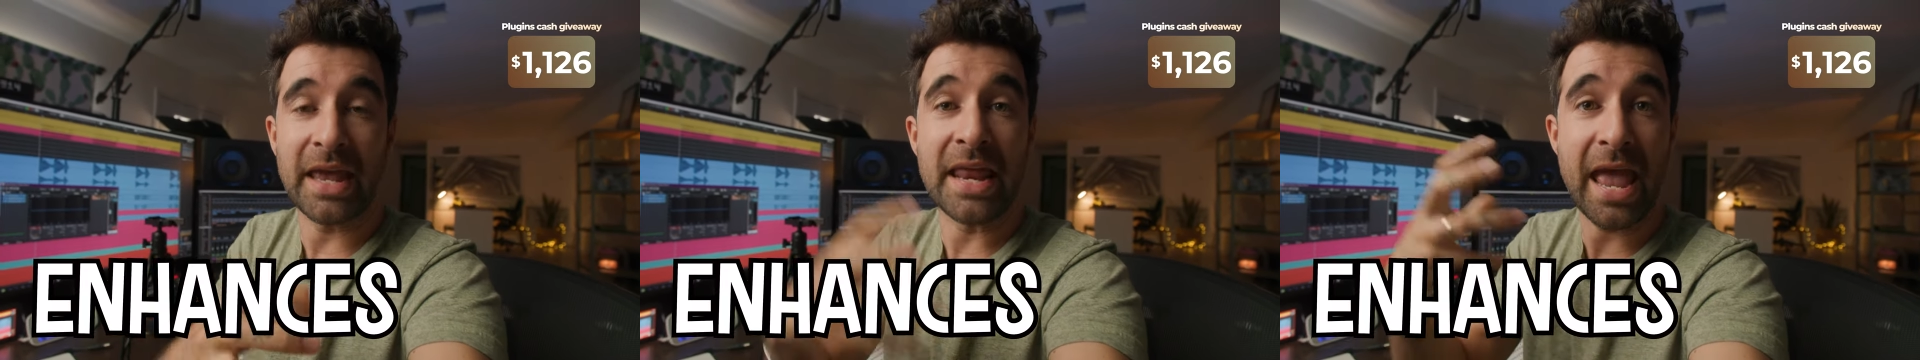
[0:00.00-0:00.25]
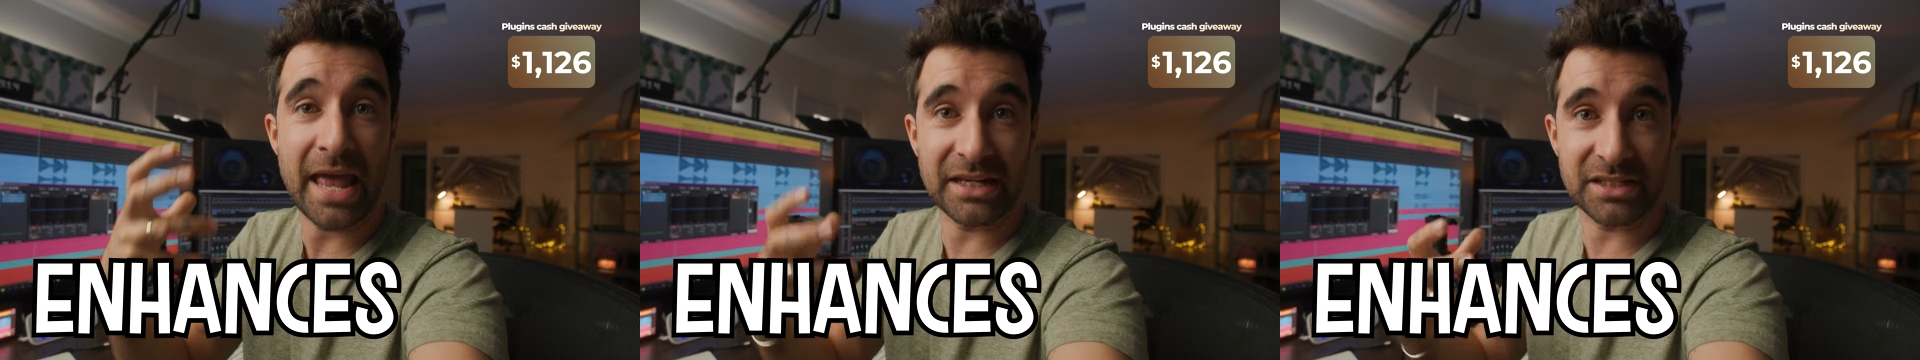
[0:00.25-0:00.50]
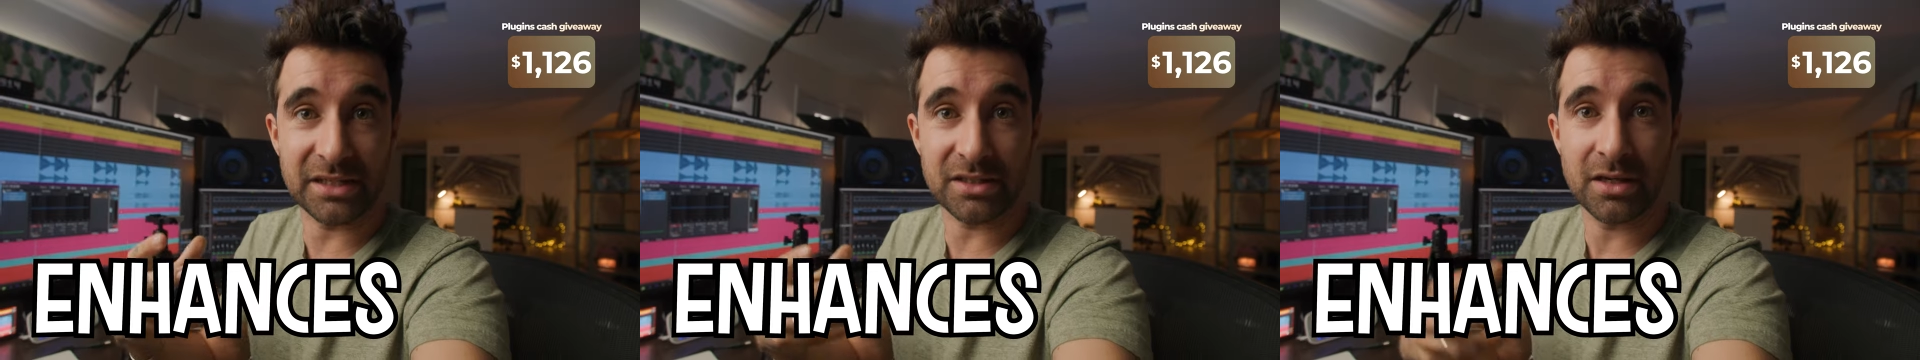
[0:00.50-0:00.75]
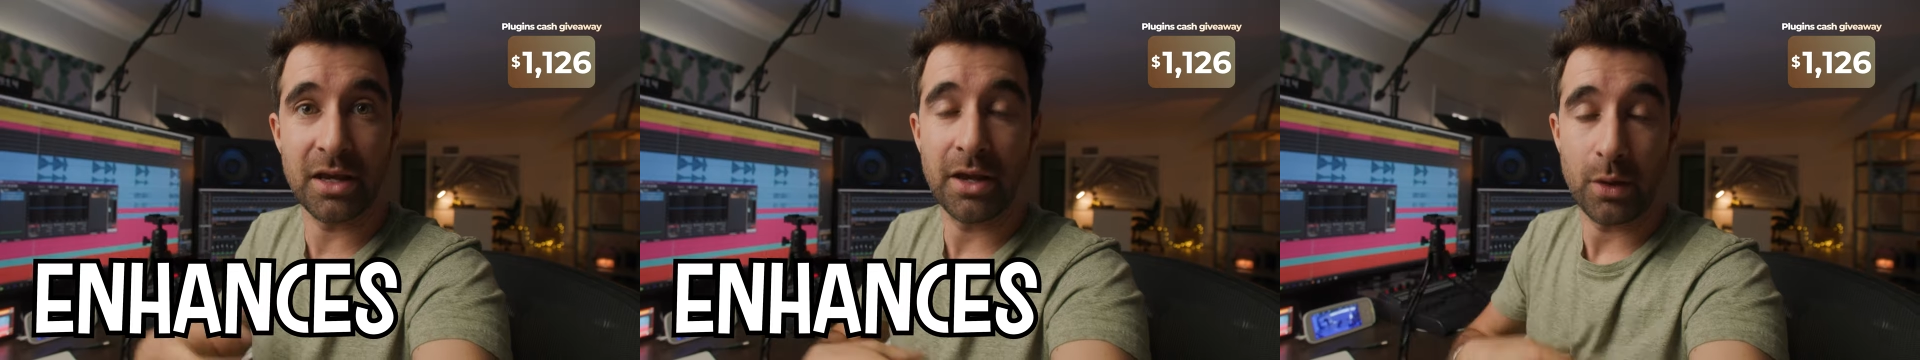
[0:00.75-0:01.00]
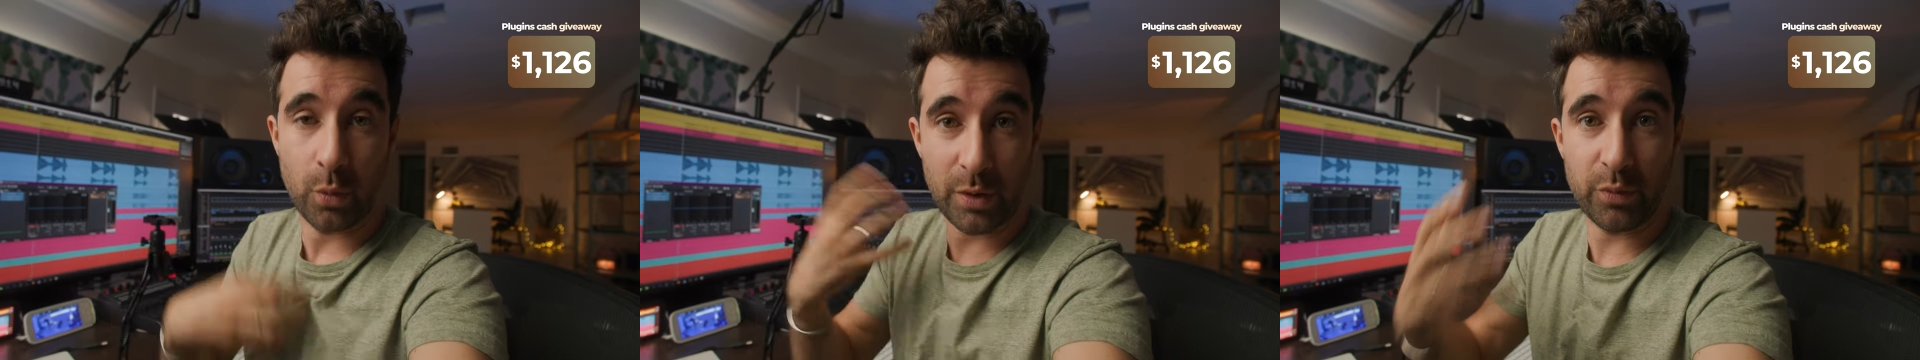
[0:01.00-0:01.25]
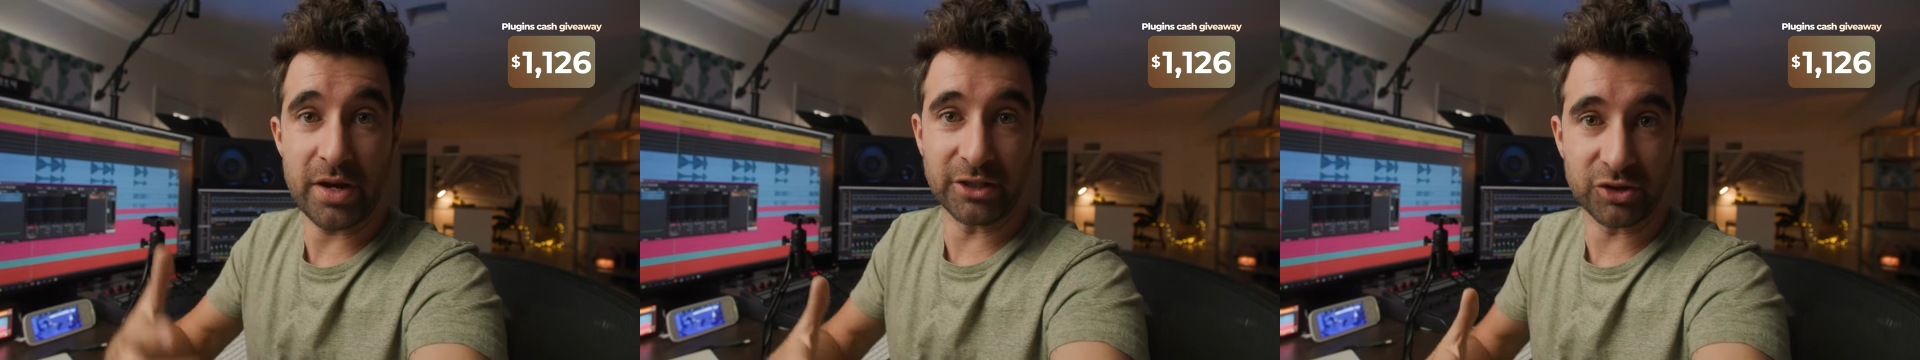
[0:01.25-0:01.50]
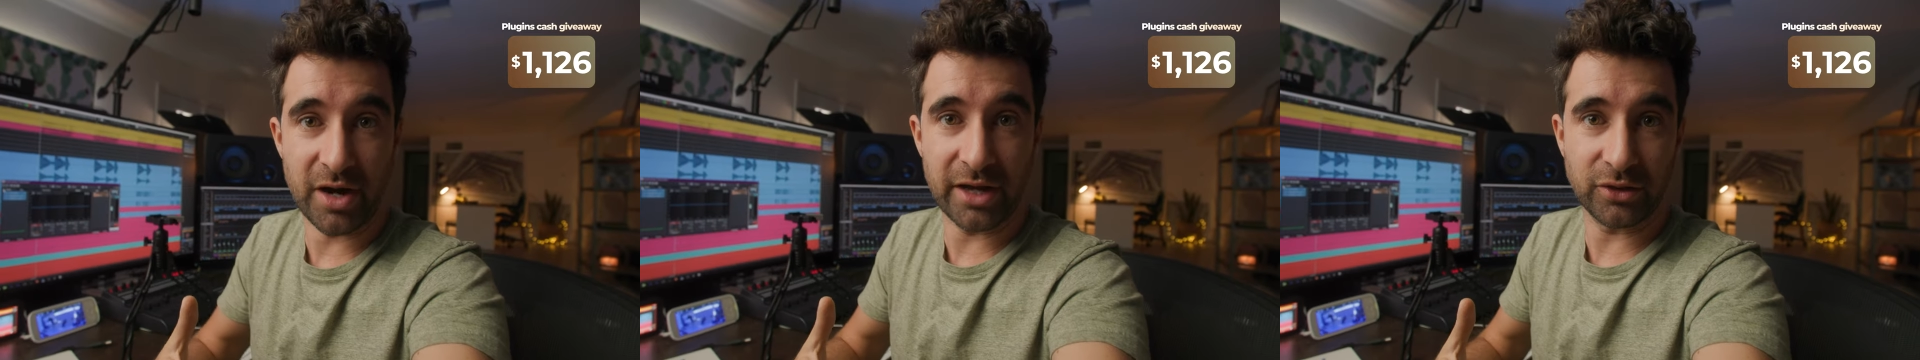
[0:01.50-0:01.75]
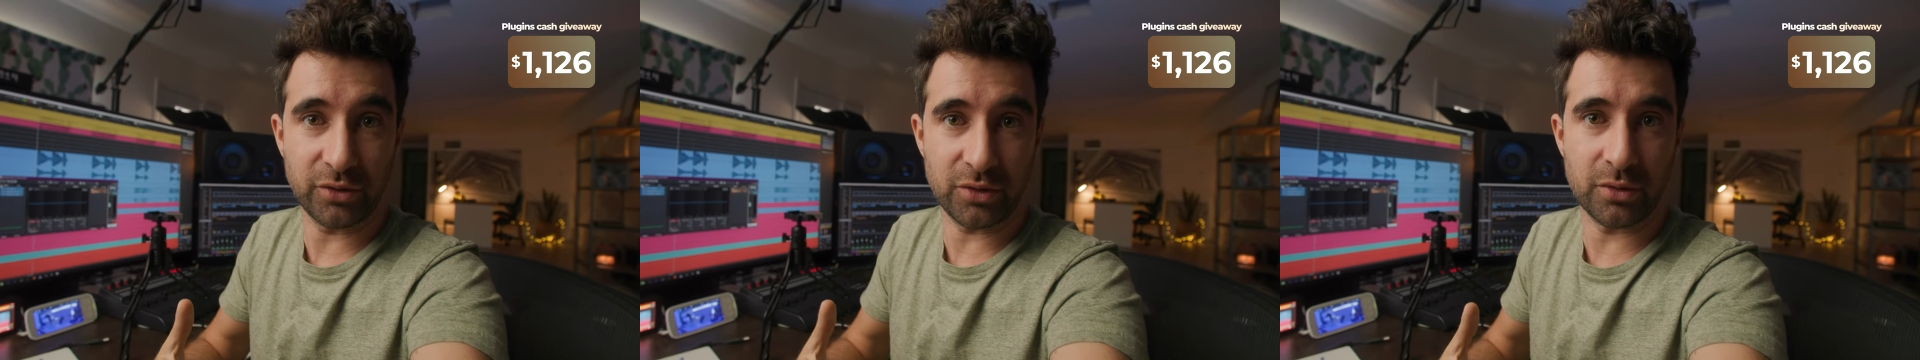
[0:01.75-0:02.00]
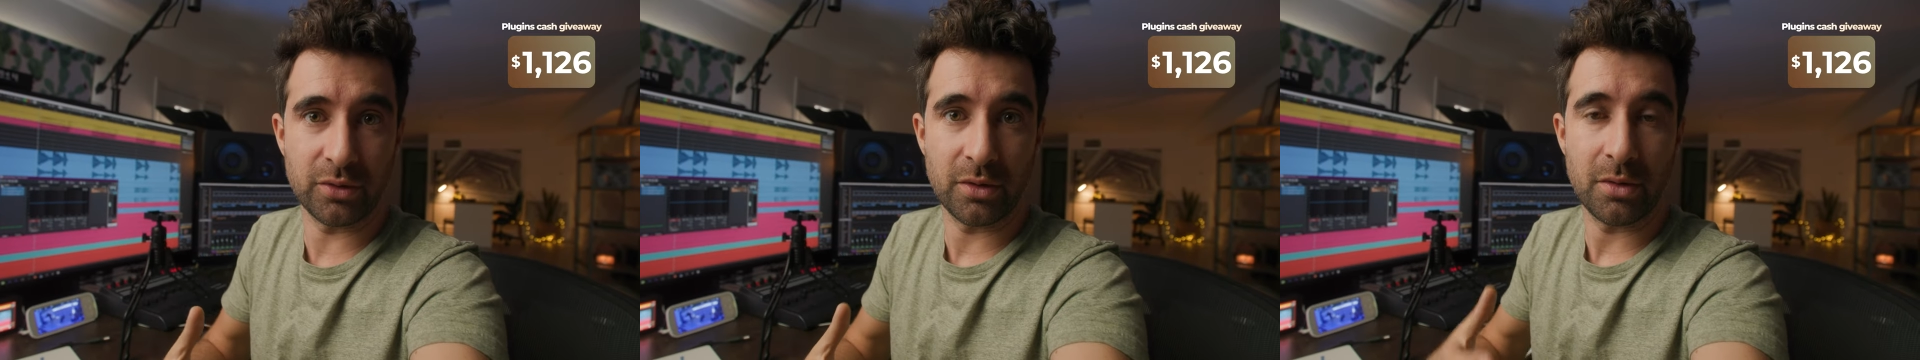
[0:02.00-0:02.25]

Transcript: enhances what we are trying to do